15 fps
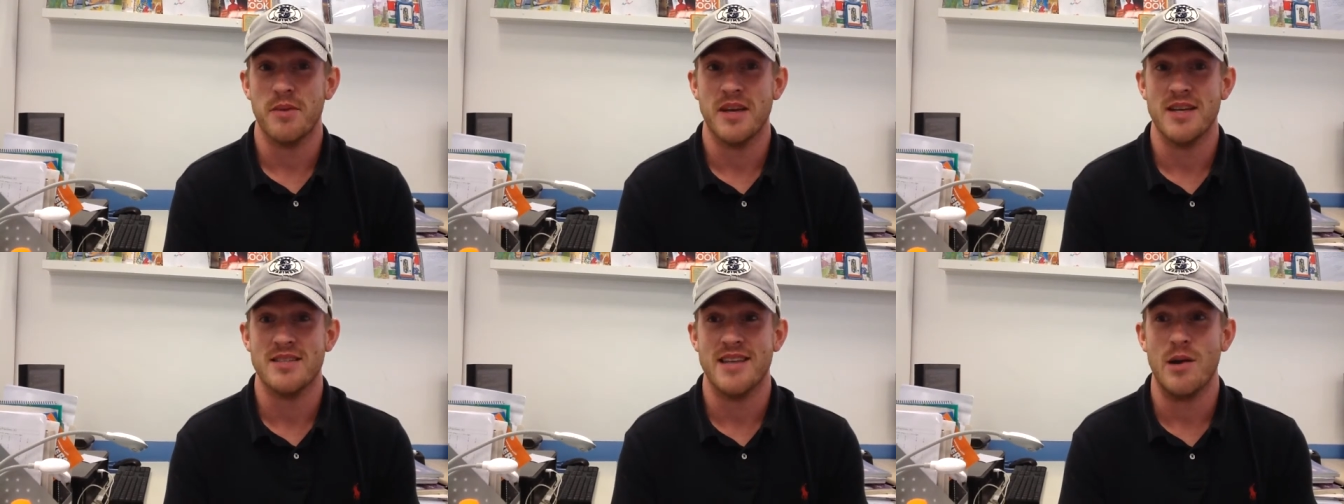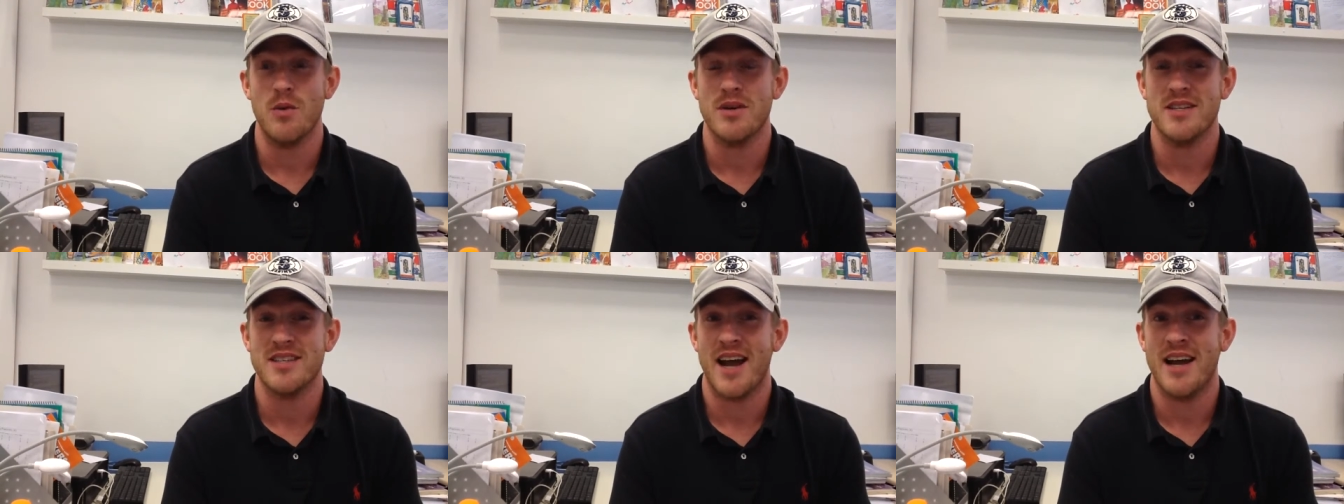because they were
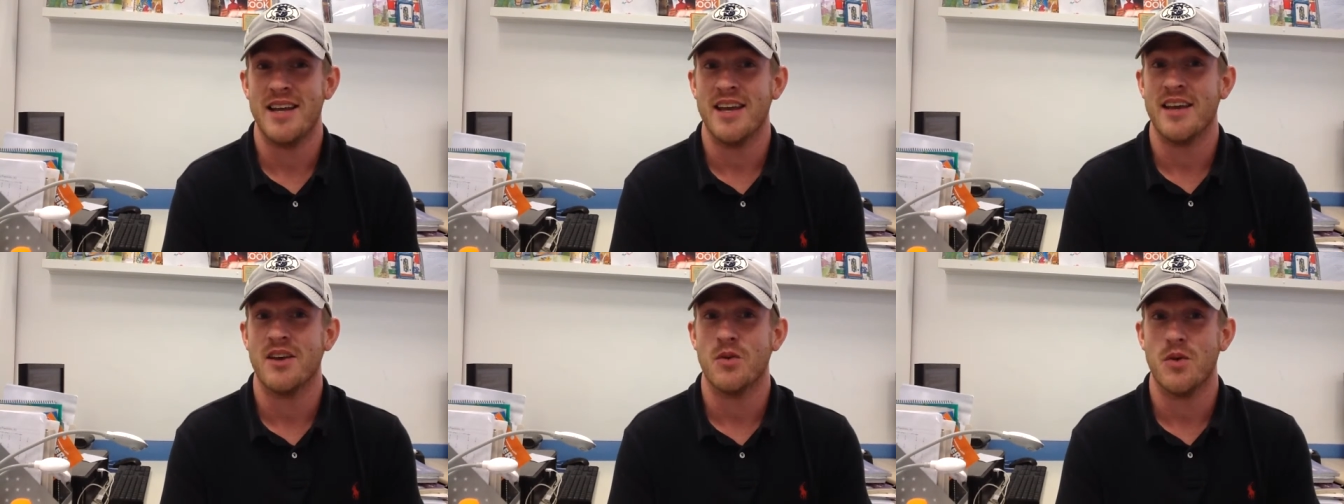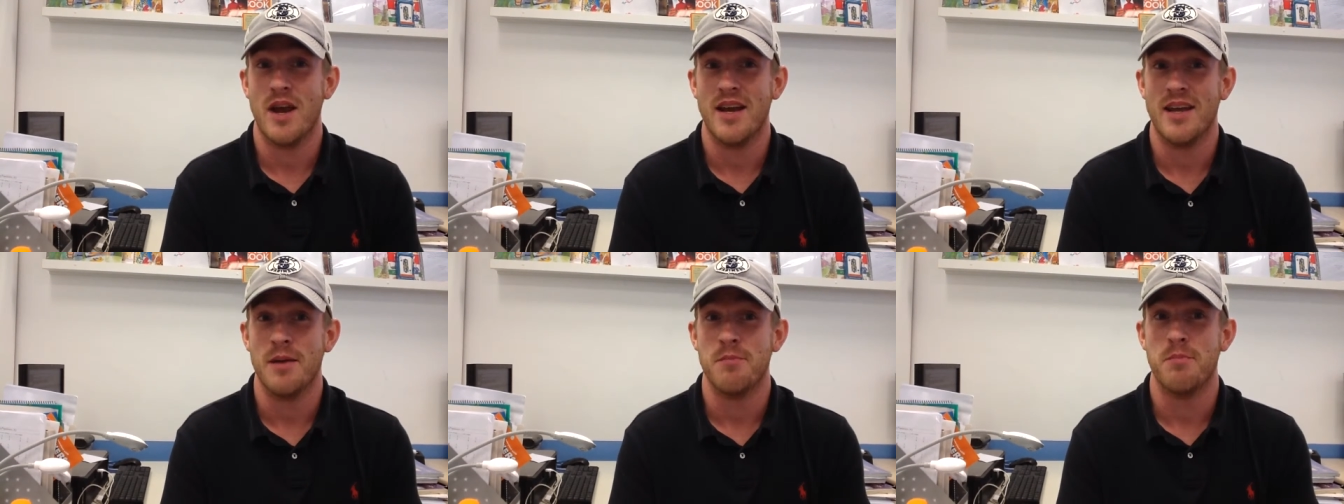designing and
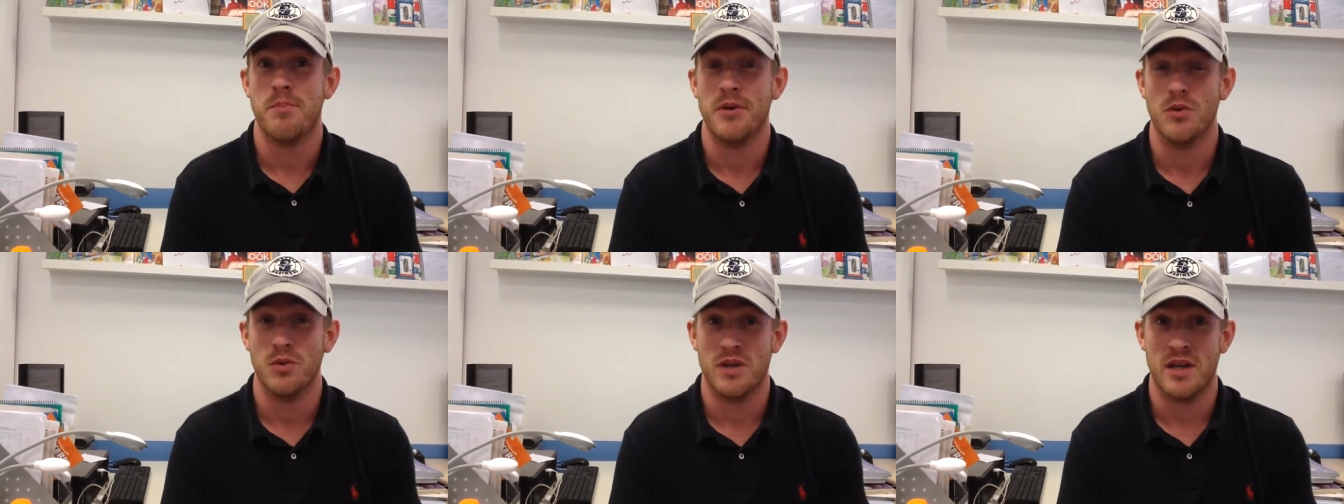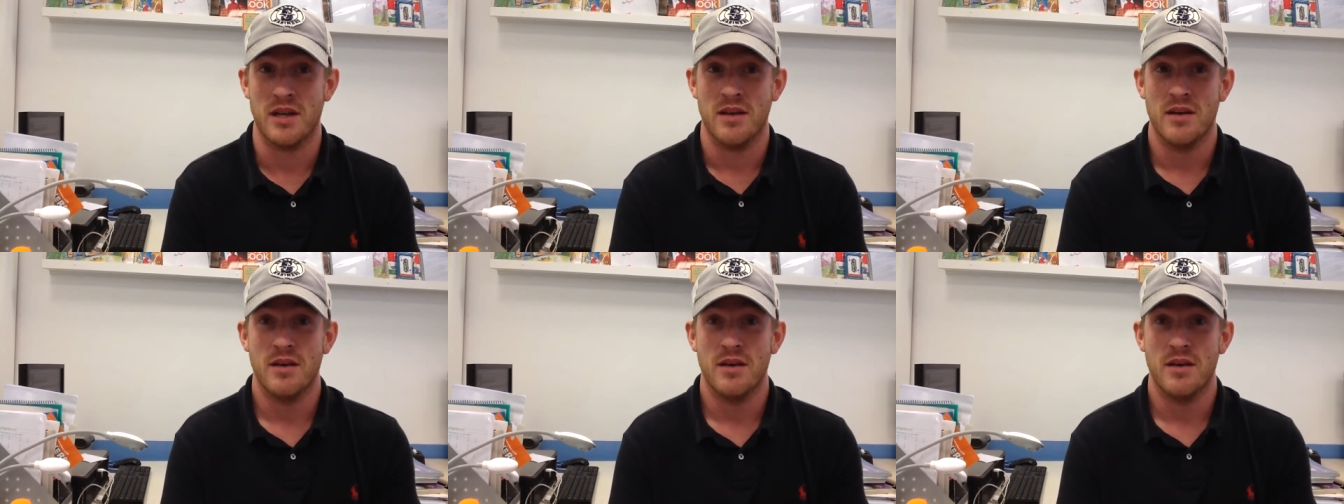creating and building.